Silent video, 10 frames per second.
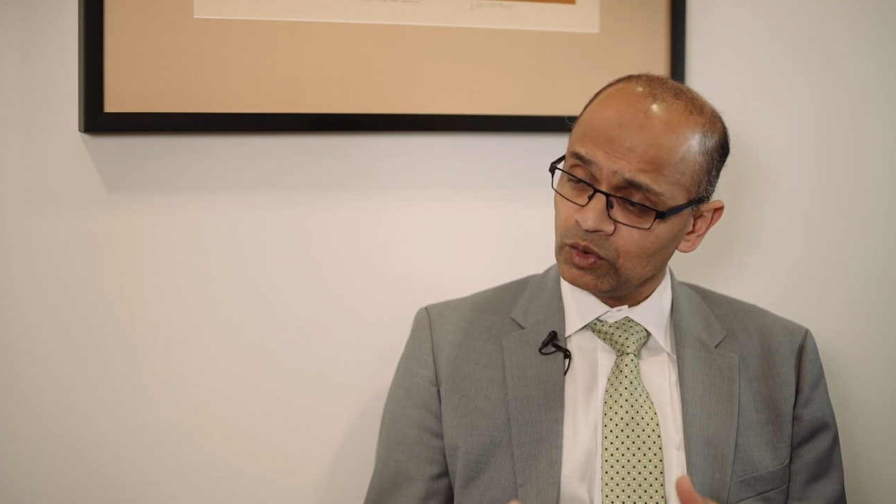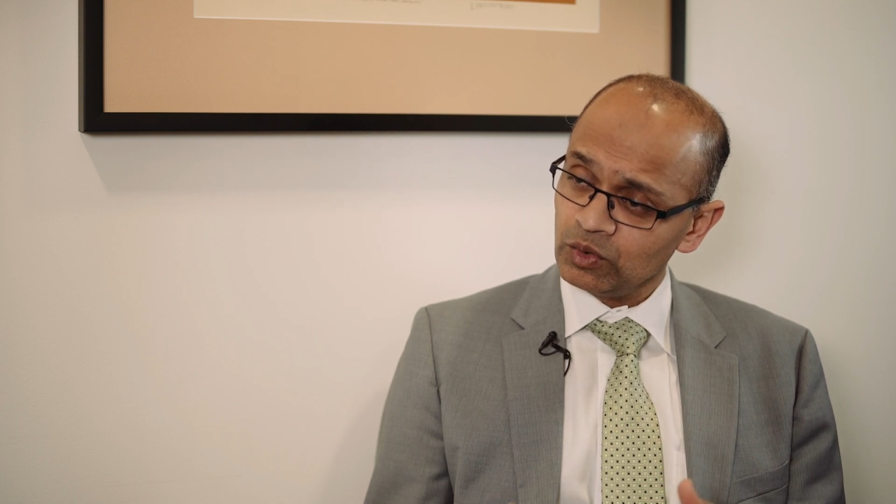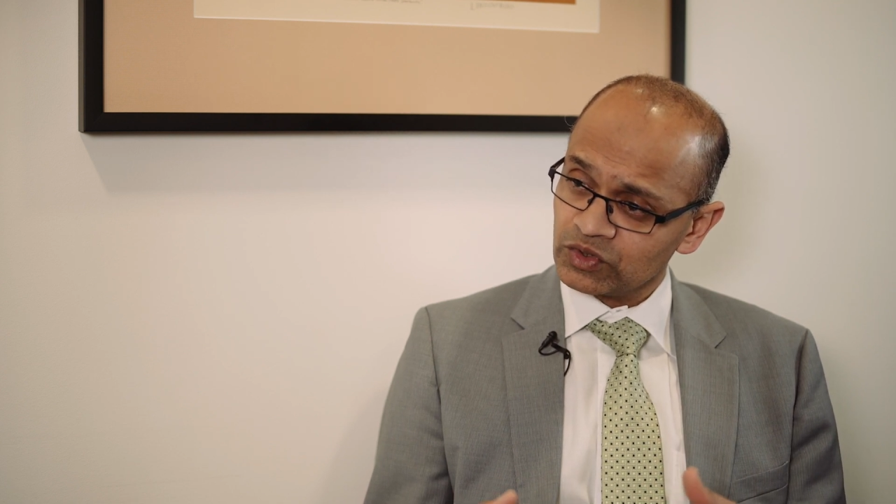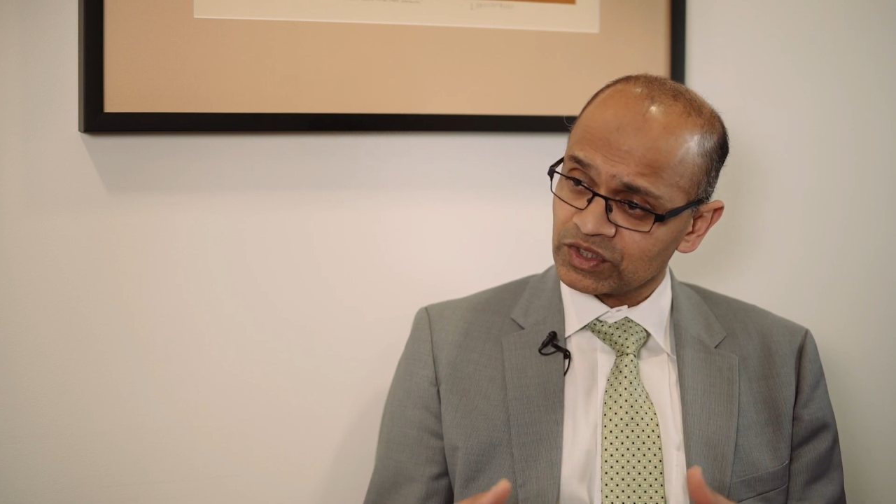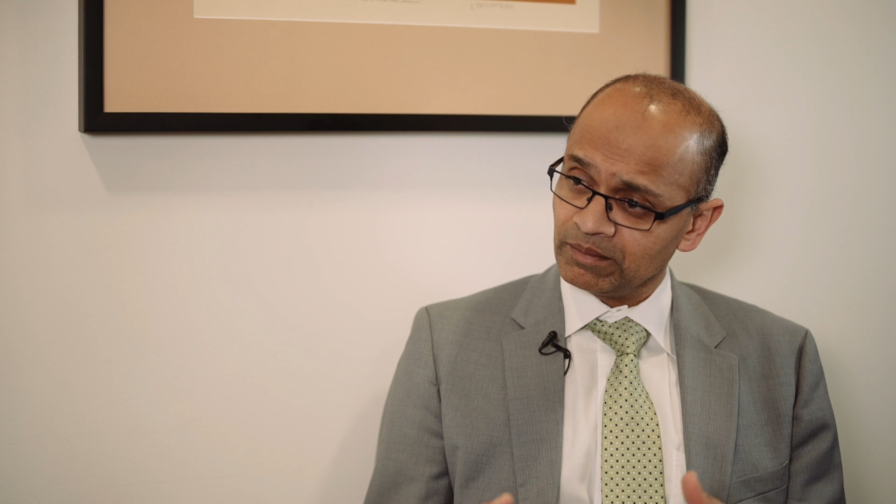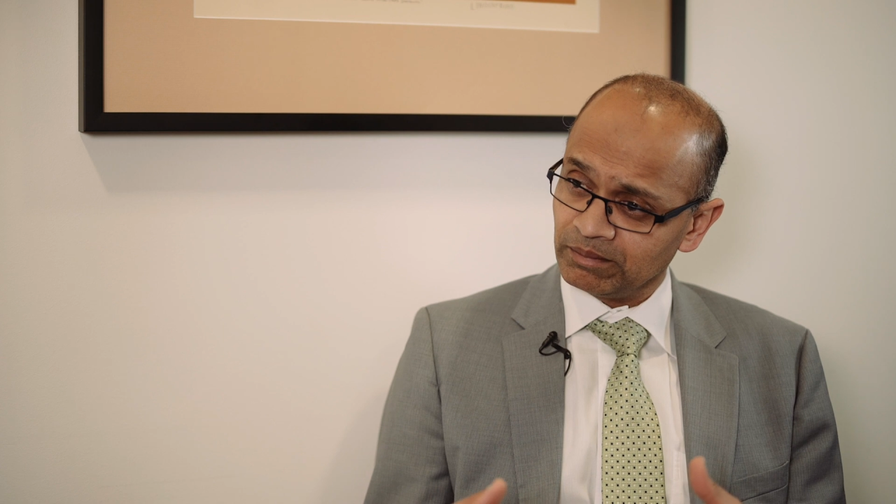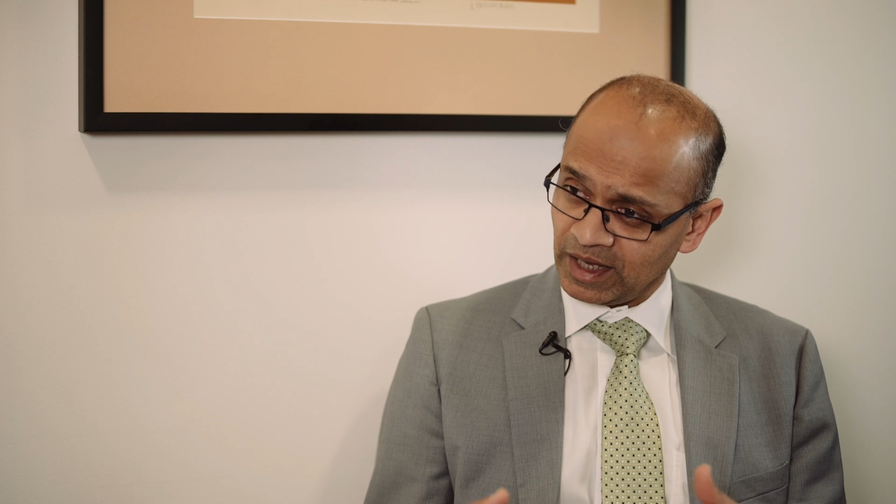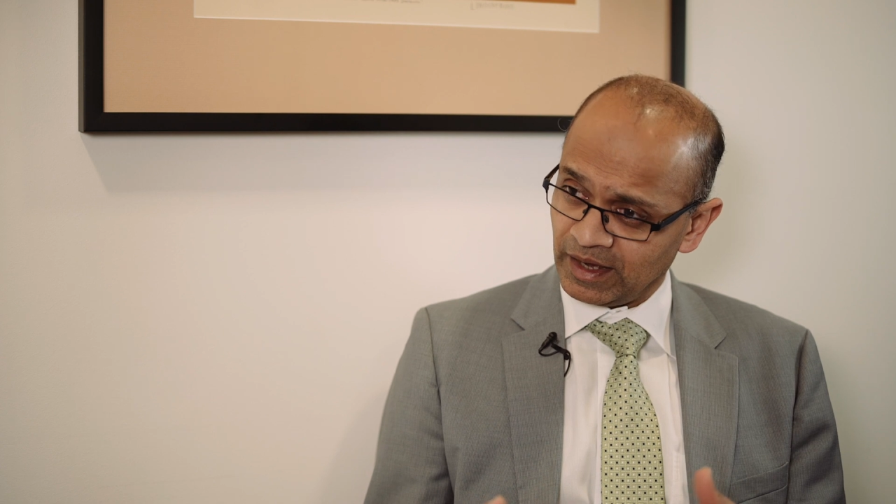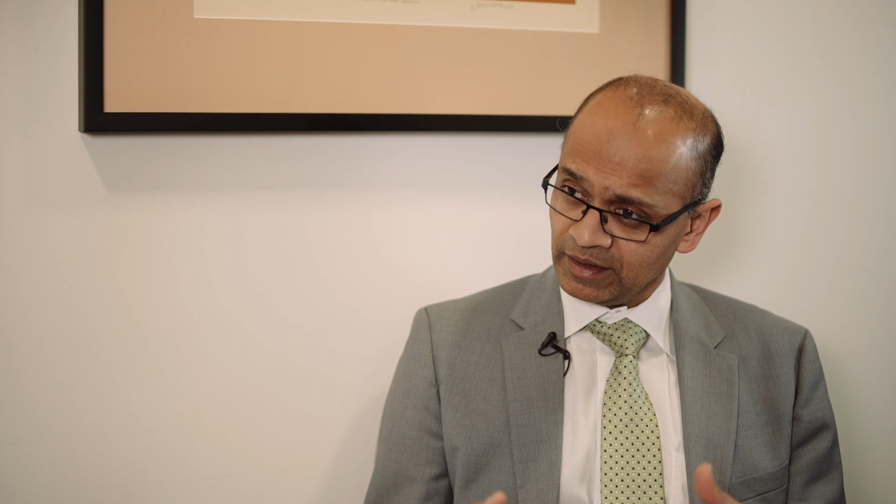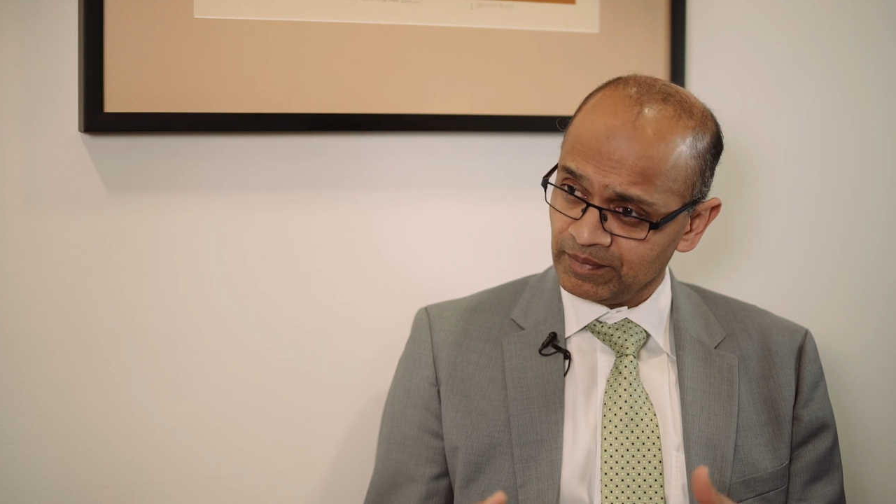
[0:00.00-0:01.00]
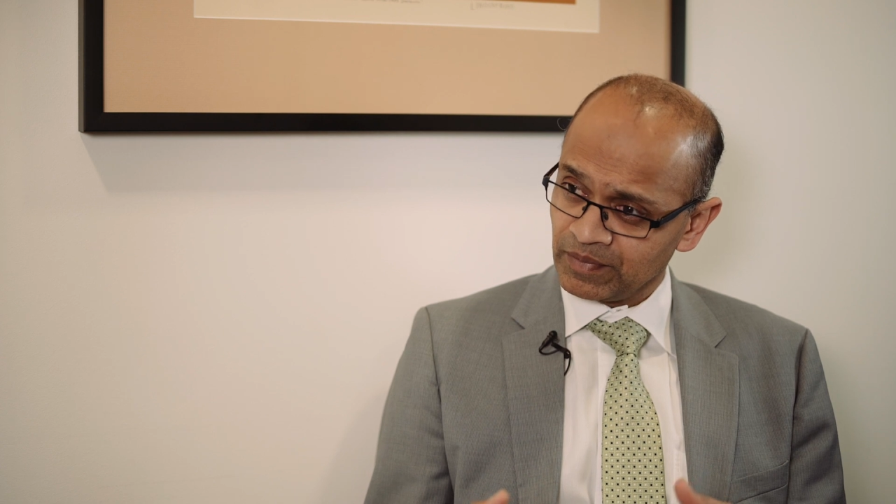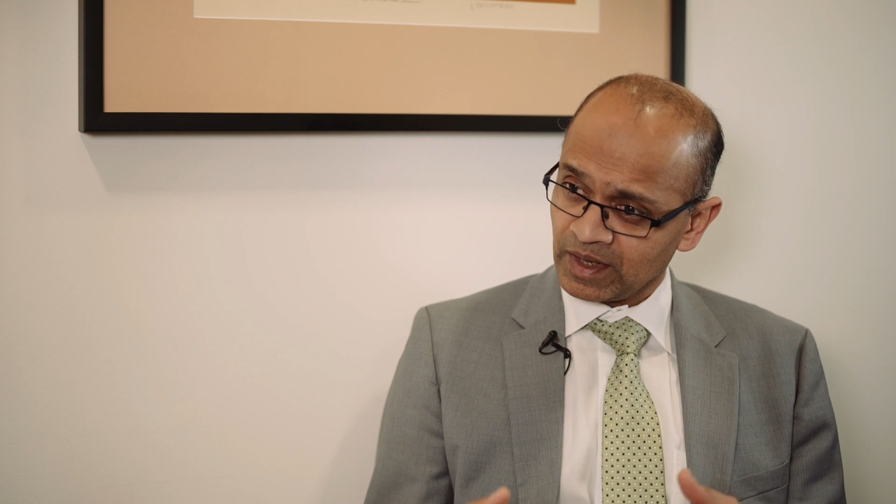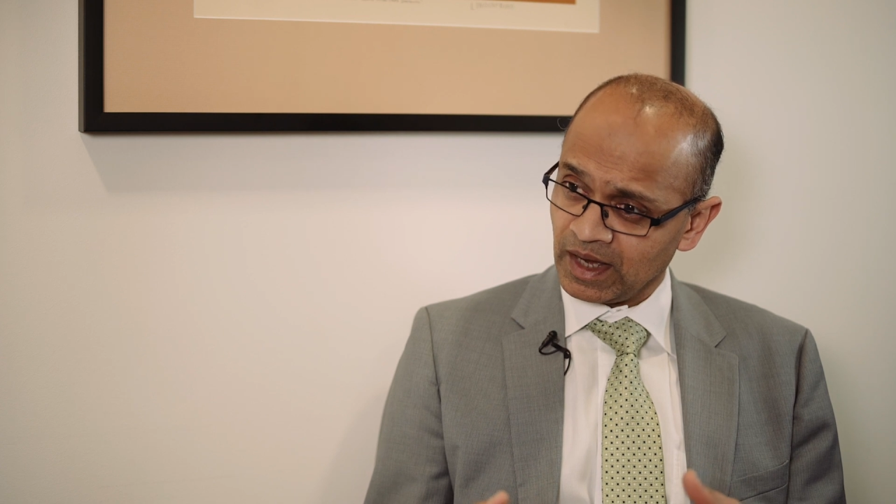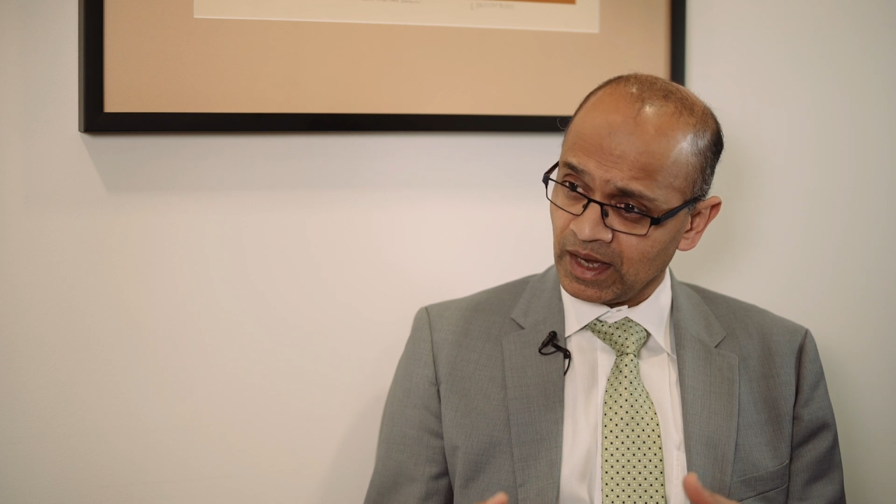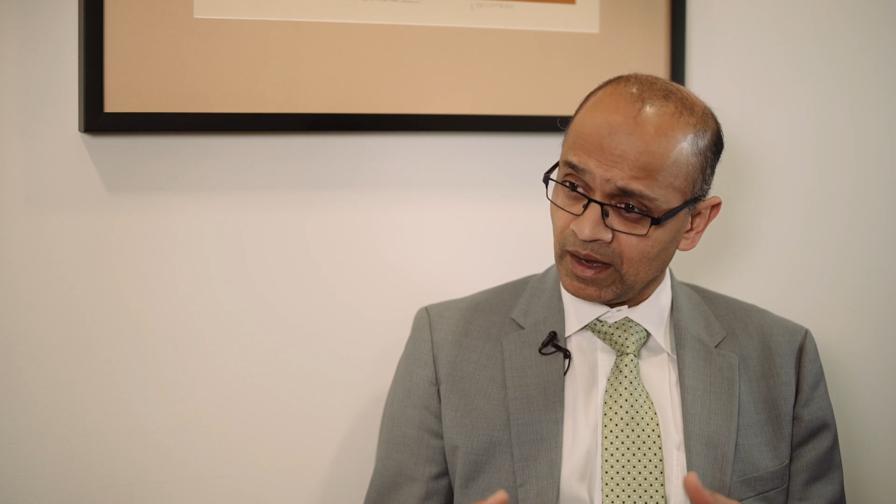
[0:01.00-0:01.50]
ooze some blood
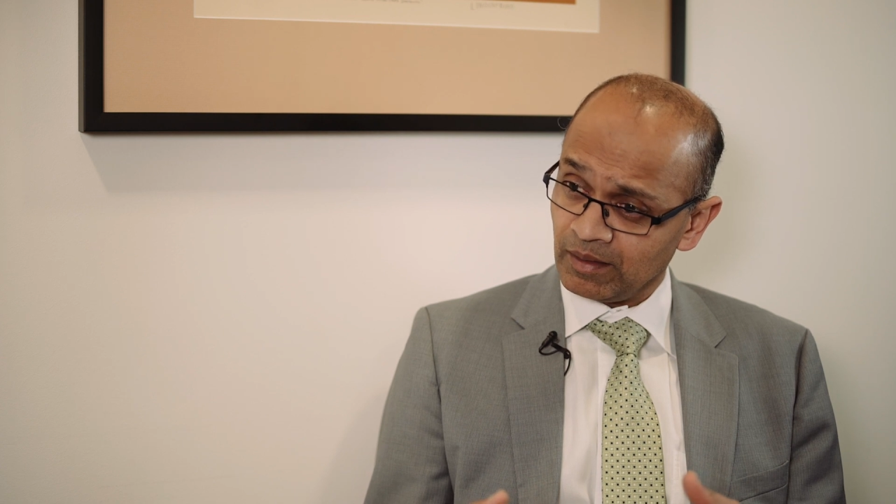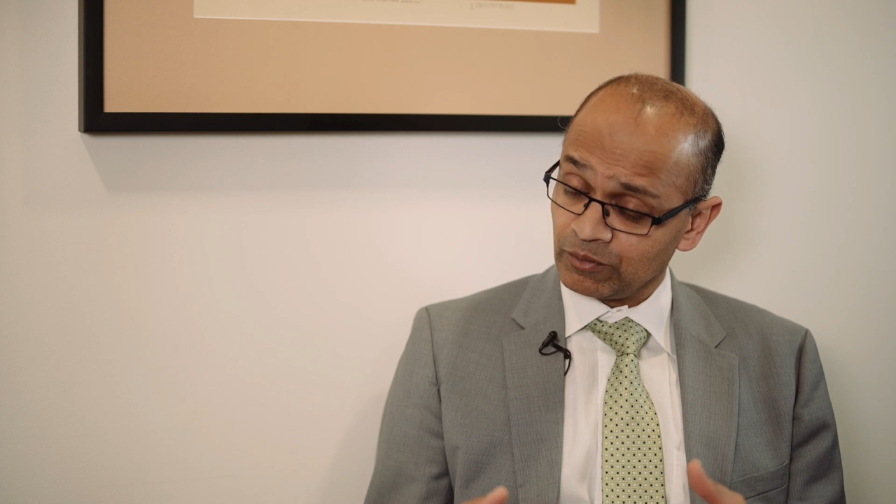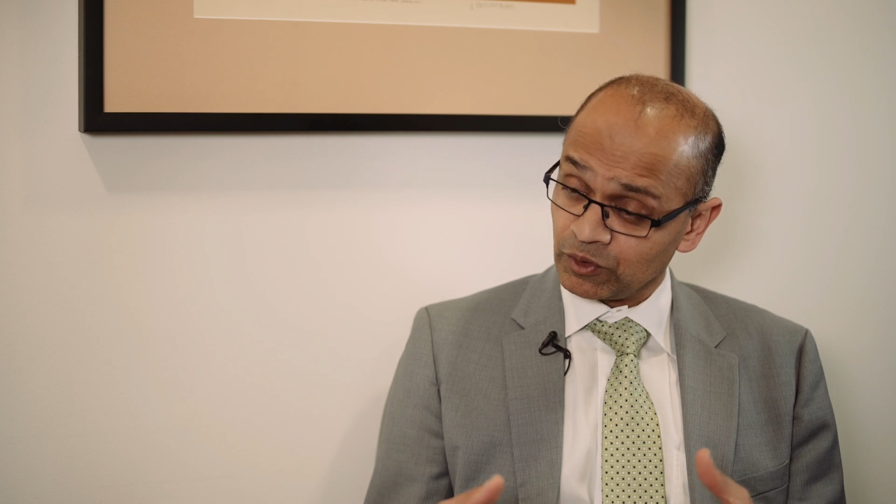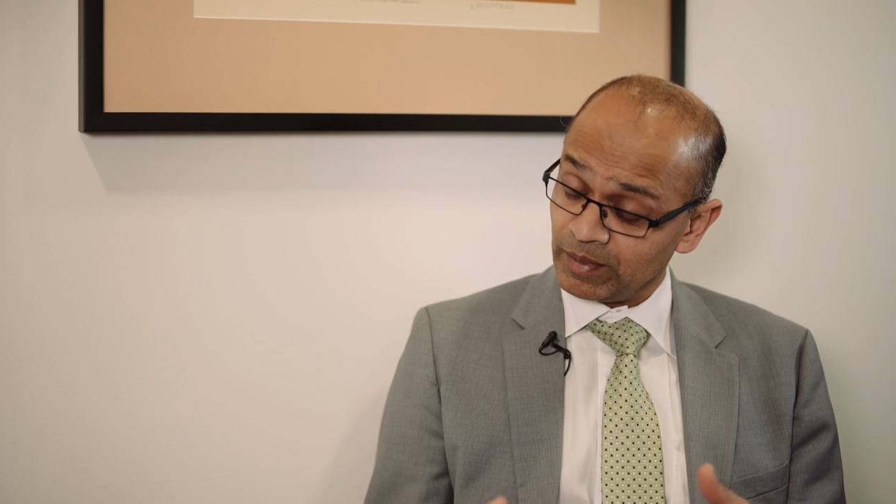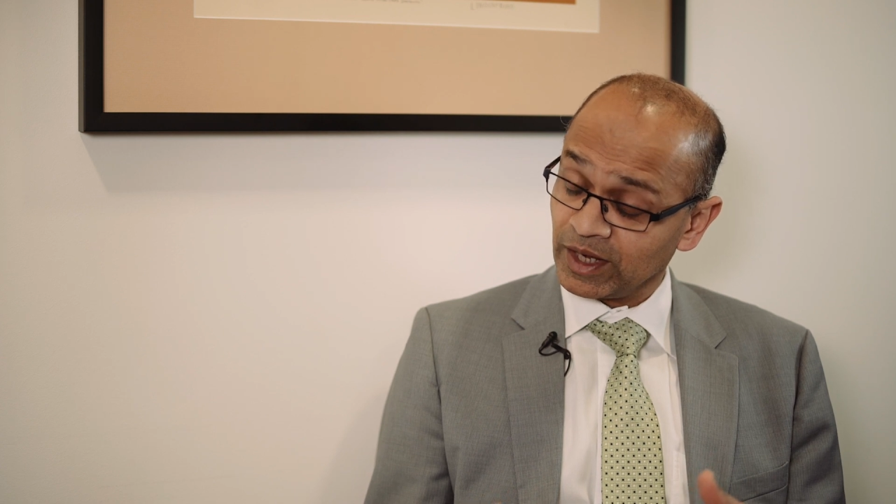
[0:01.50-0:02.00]
for